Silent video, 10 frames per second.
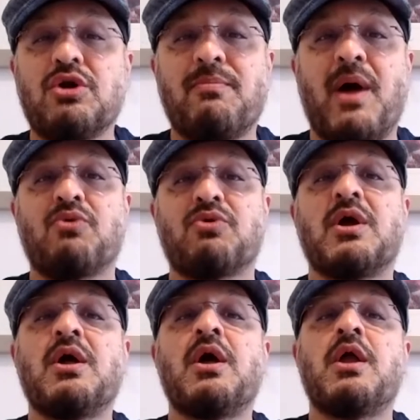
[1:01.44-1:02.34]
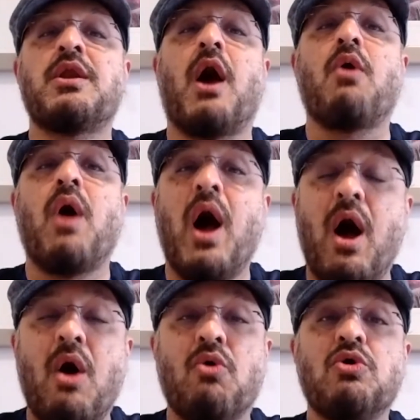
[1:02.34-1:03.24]
about now
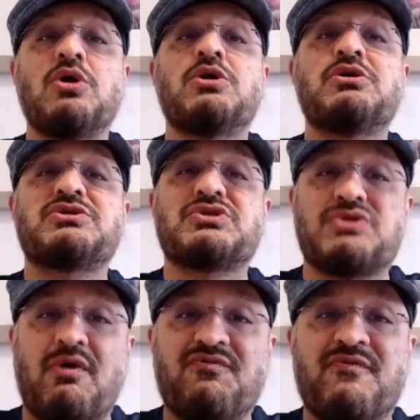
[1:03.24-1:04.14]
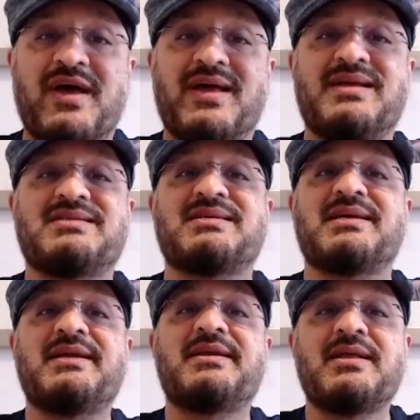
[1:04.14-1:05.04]
how software is
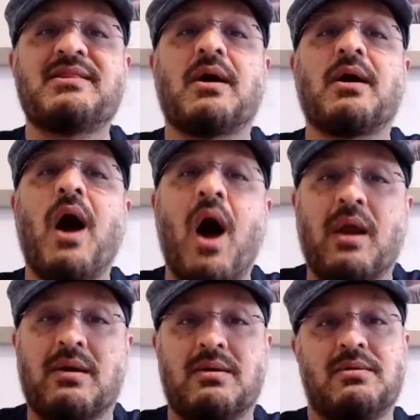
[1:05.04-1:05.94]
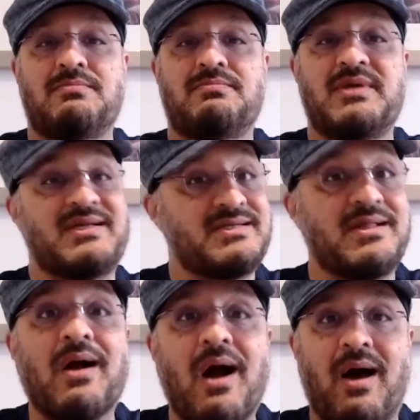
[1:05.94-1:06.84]
eating the car. Yes,
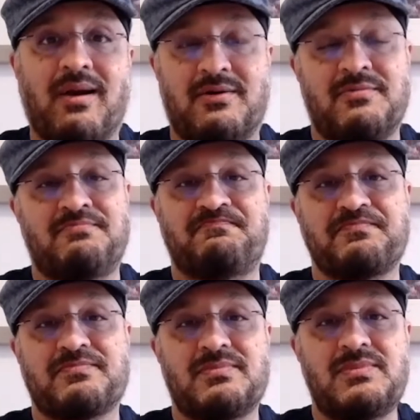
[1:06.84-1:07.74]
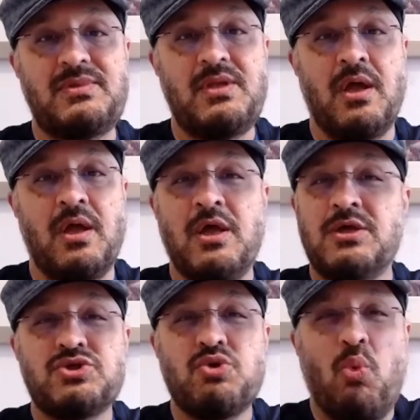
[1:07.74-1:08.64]
the car.
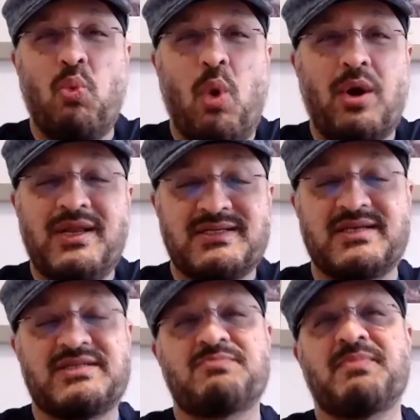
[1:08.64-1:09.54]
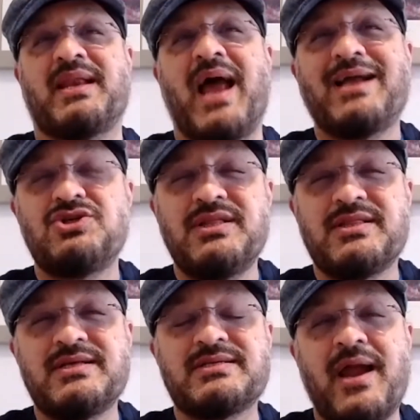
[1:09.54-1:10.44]
So what does this mean? Actually,
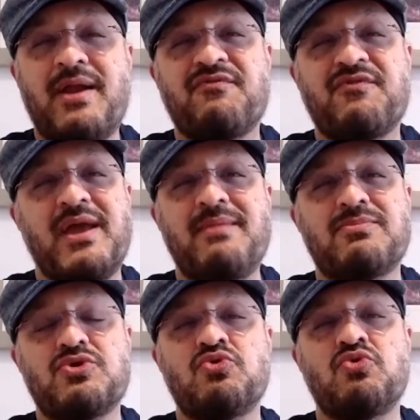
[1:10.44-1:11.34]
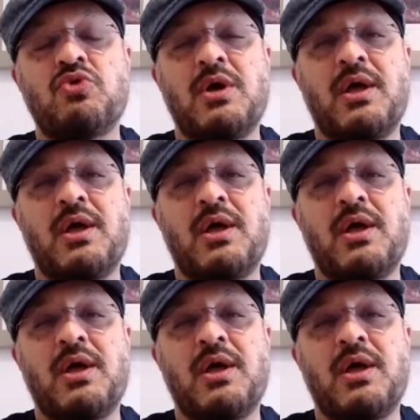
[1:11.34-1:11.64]
this kind of came to,